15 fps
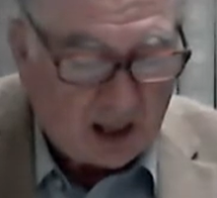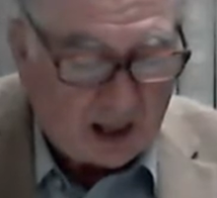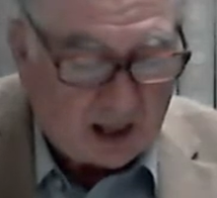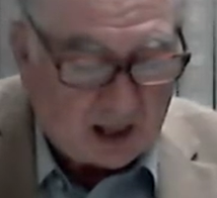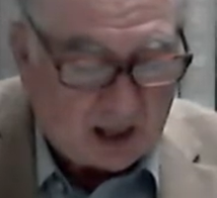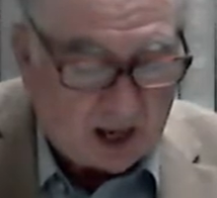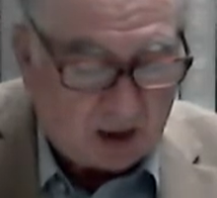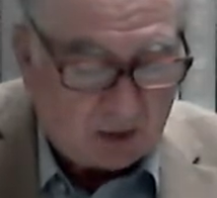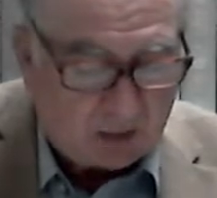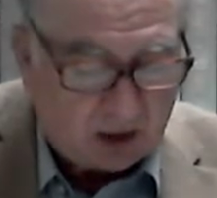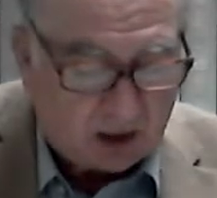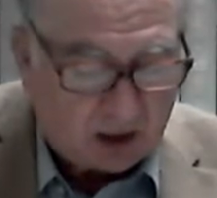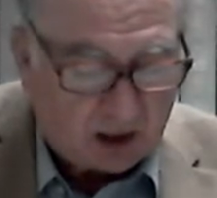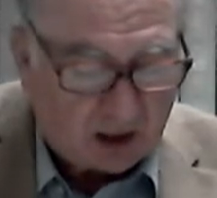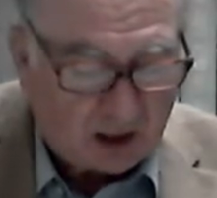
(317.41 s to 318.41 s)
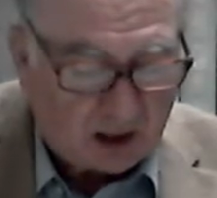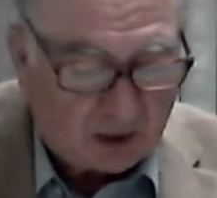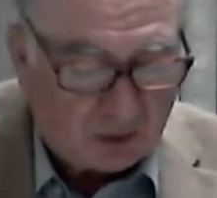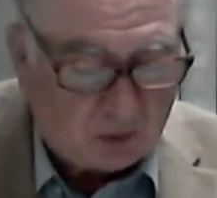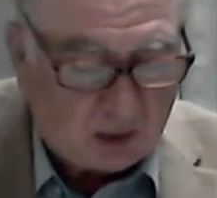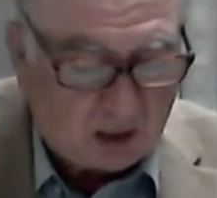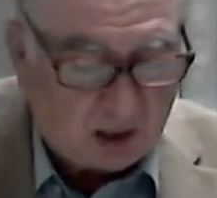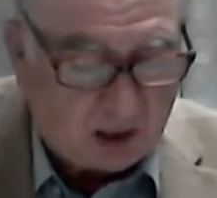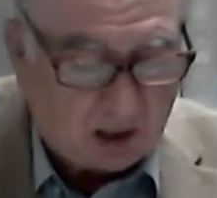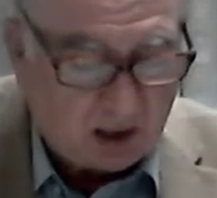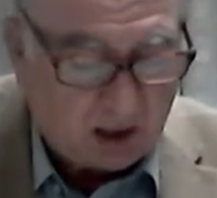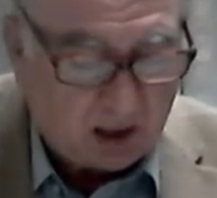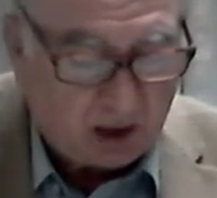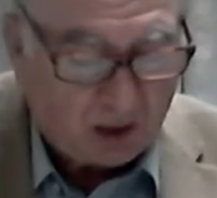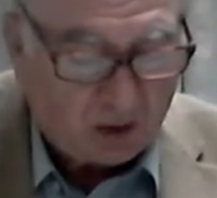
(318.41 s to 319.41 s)
And how is it that we
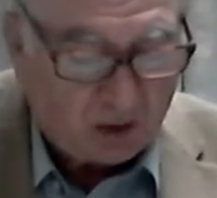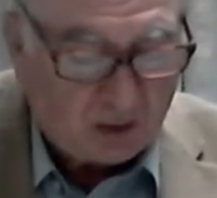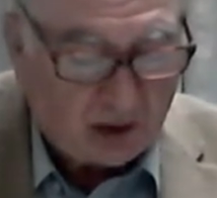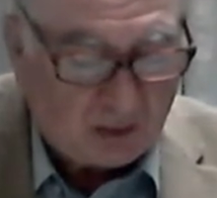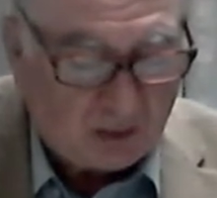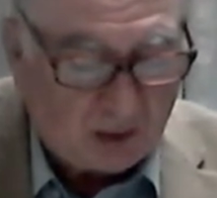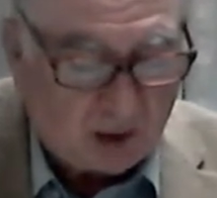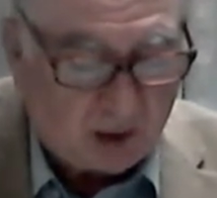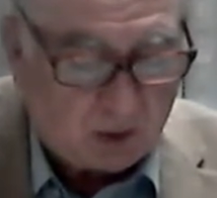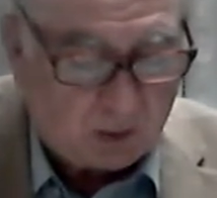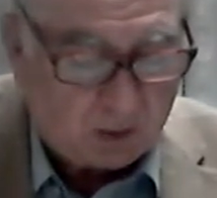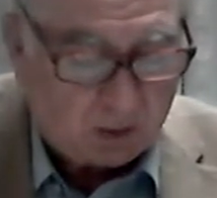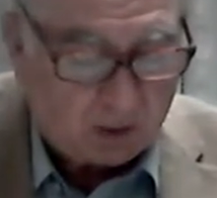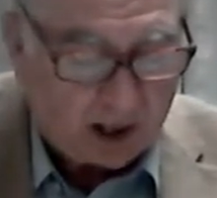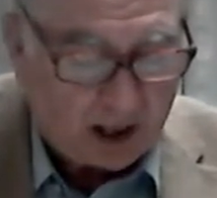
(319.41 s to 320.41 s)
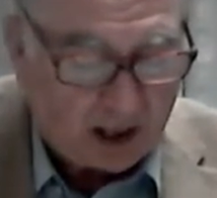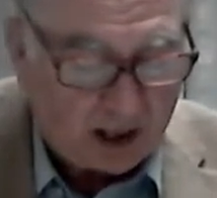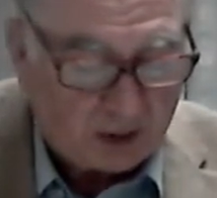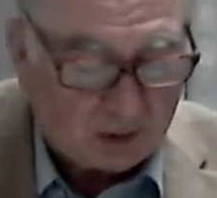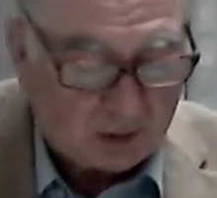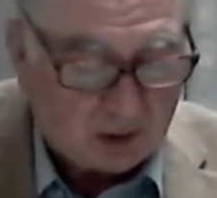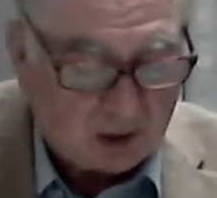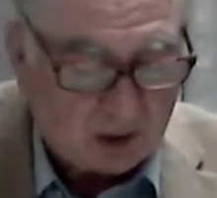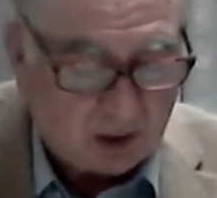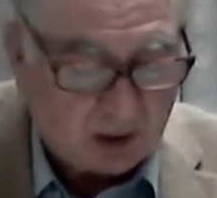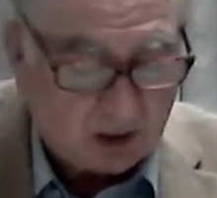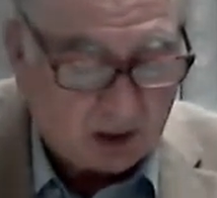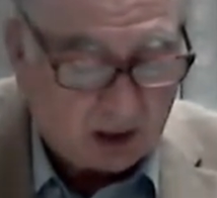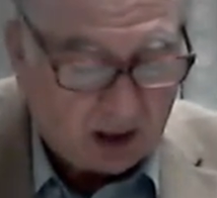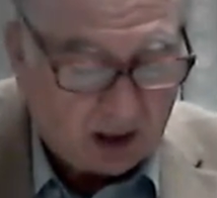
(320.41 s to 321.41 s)
hear them in our own language,
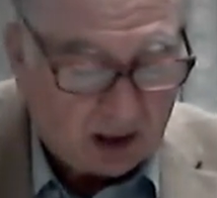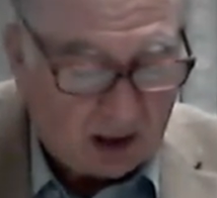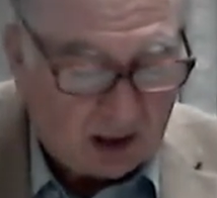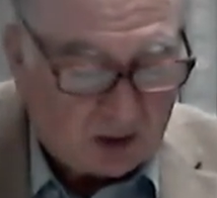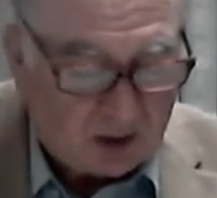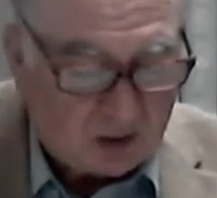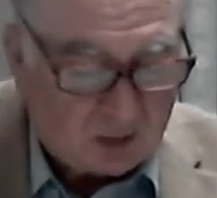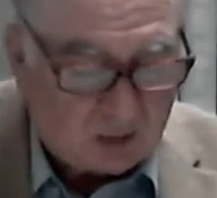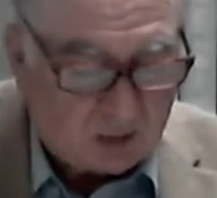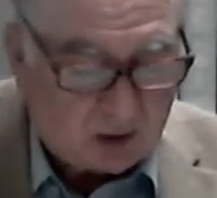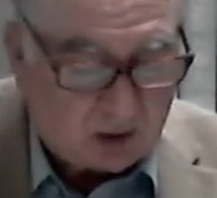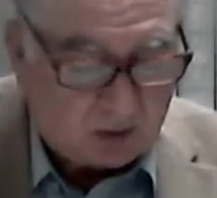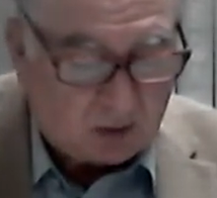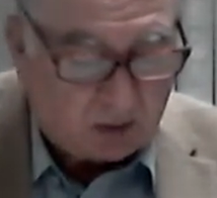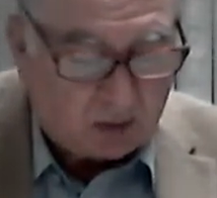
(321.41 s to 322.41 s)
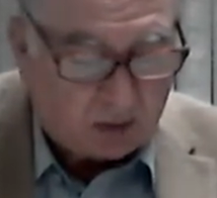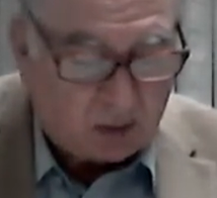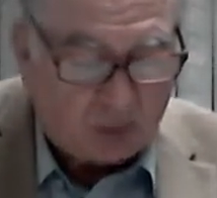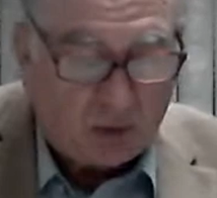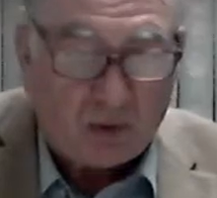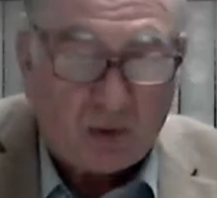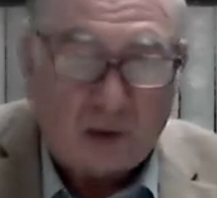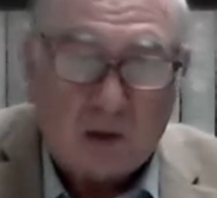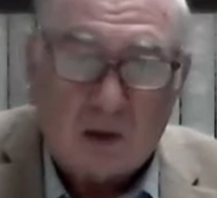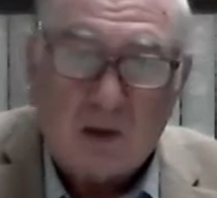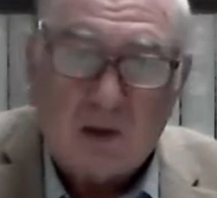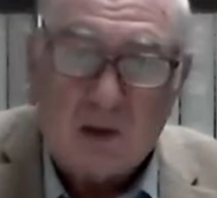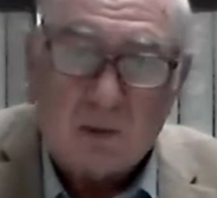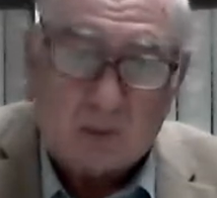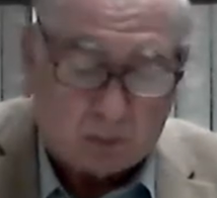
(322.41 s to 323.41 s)
to which we were born?"
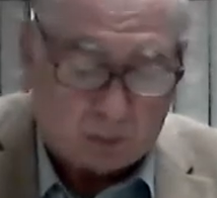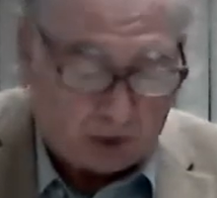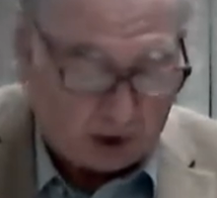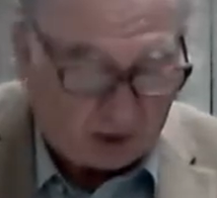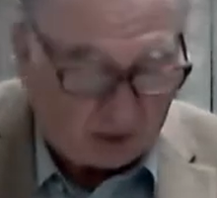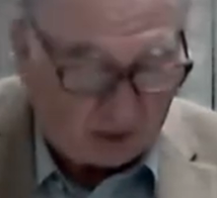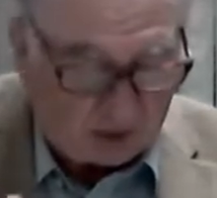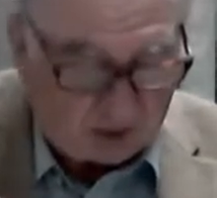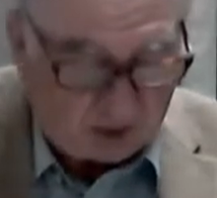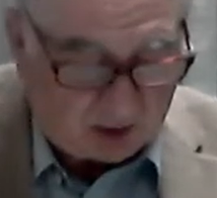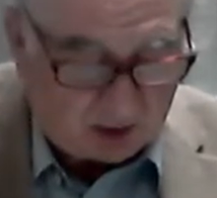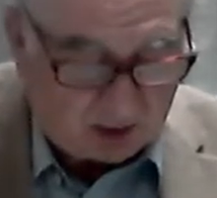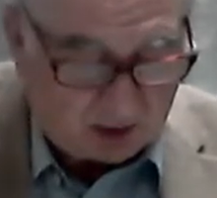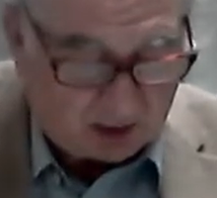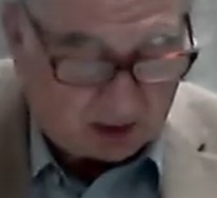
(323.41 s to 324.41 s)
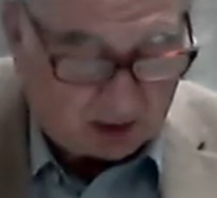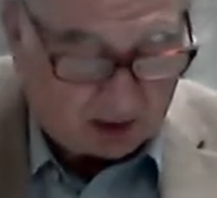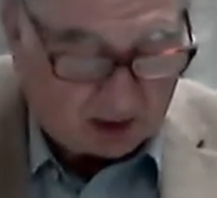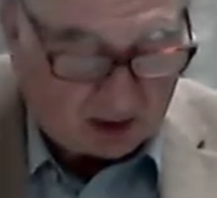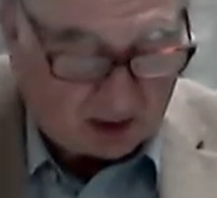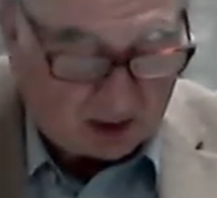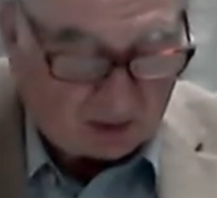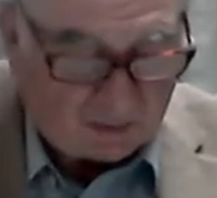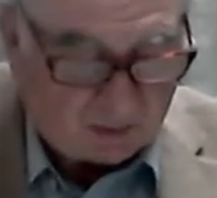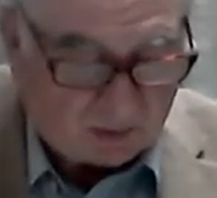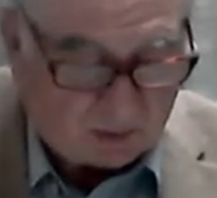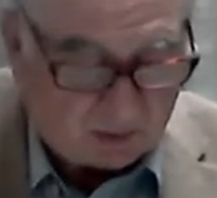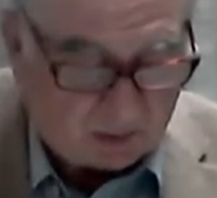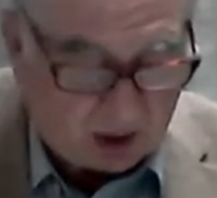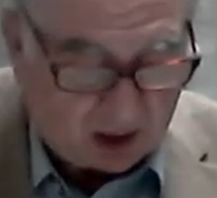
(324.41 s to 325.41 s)
There were Parthians,
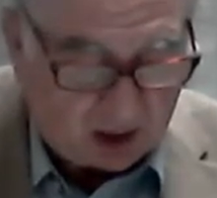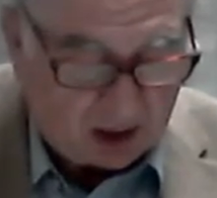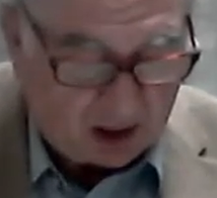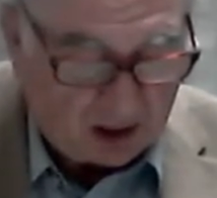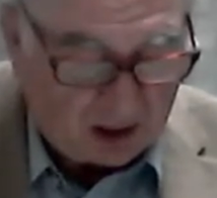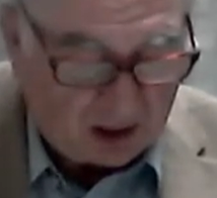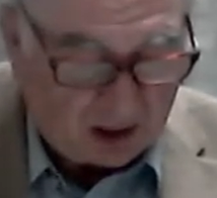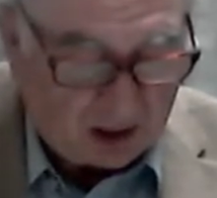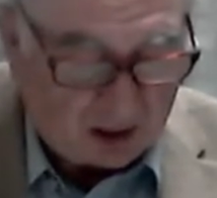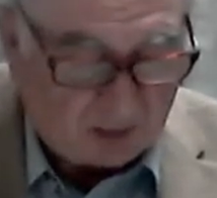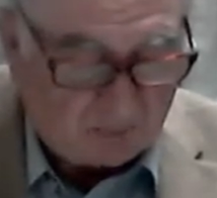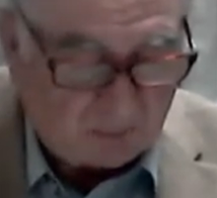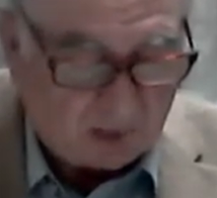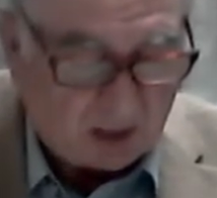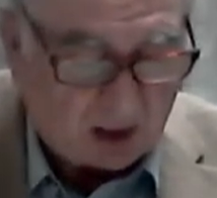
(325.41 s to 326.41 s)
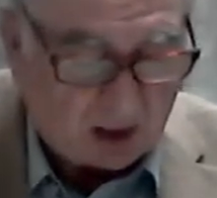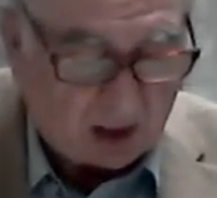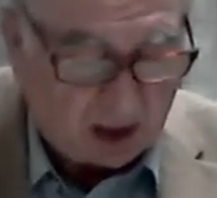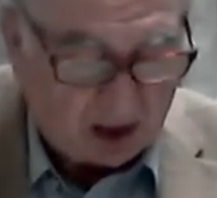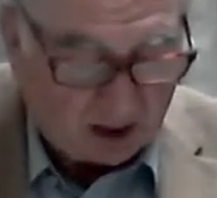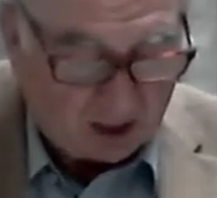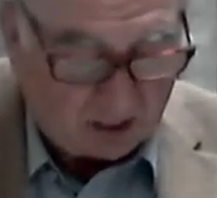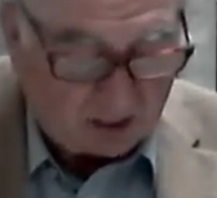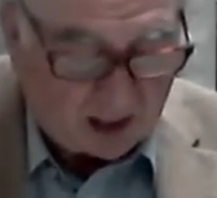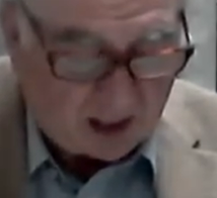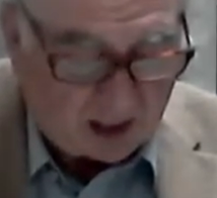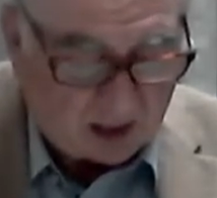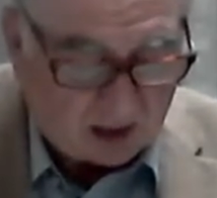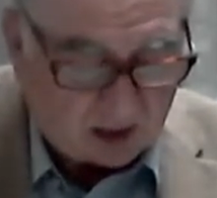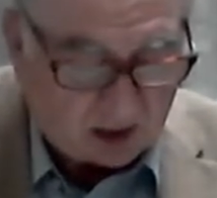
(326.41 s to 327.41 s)
Medes,
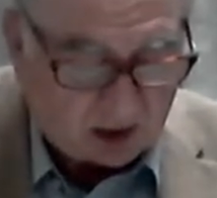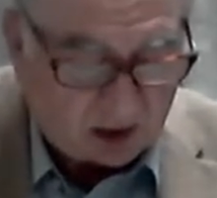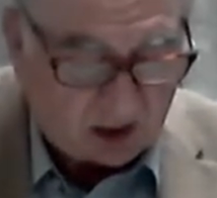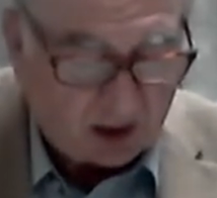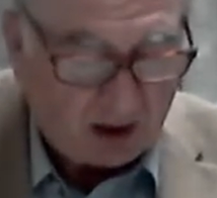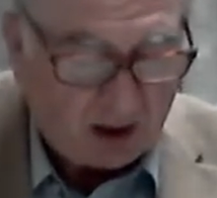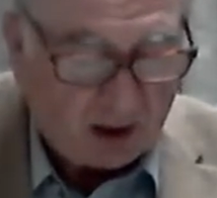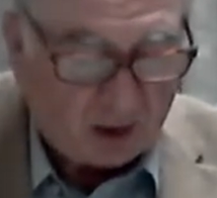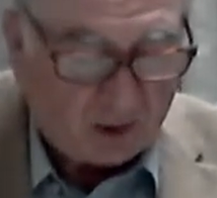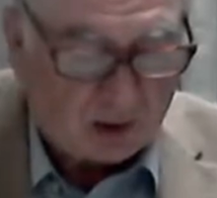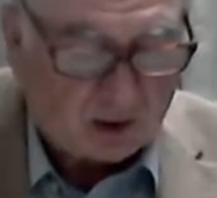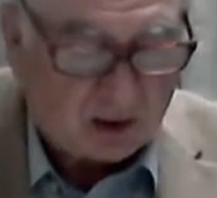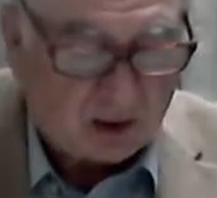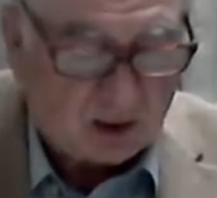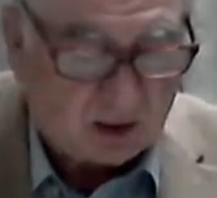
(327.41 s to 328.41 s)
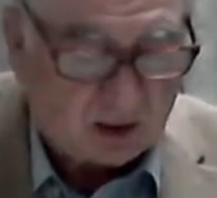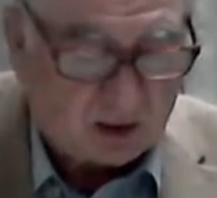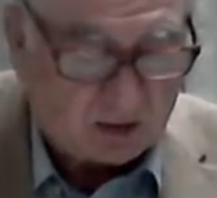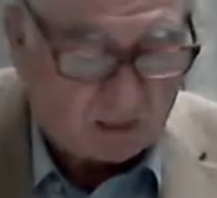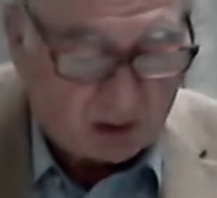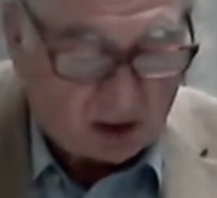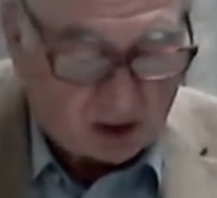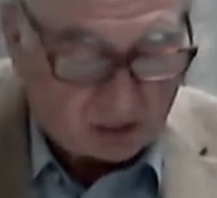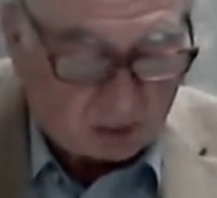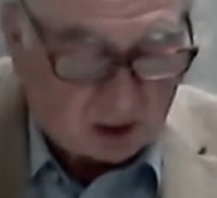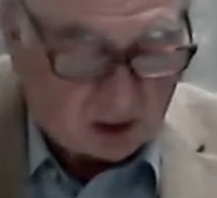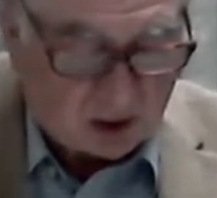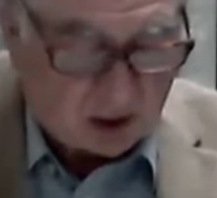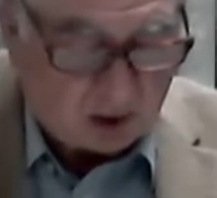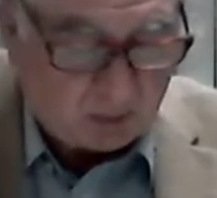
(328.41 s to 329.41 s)
Elamites, residents of
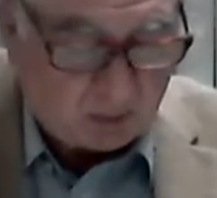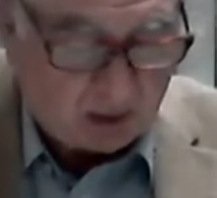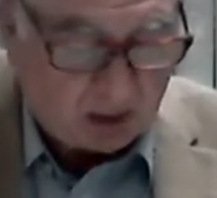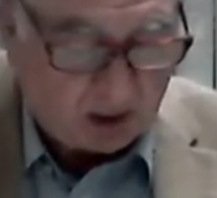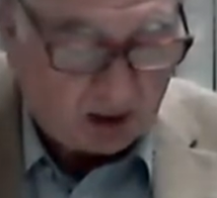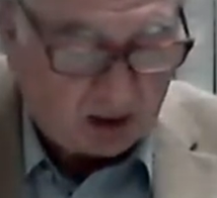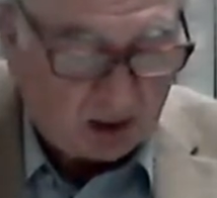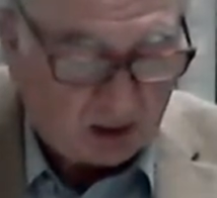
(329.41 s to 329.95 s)
Mesopotamia,